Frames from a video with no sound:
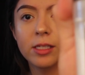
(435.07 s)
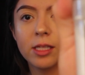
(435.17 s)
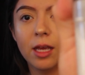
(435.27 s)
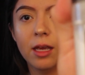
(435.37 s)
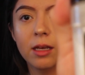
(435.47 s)
This
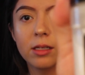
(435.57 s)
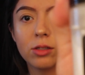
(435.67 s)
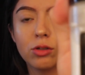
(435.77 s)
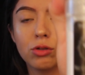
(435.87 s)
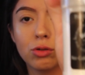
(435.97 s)
thing
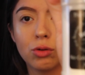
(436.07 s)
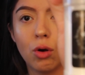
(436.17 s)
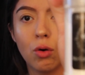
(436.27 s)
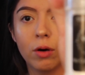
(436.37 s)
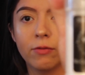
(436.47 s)
is
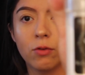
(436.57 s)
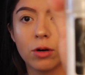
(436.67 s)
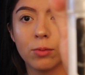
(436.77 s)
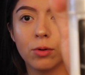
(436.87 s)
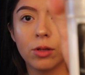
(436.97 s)
so
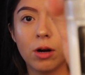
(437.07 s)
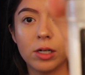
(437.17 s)
affordable, the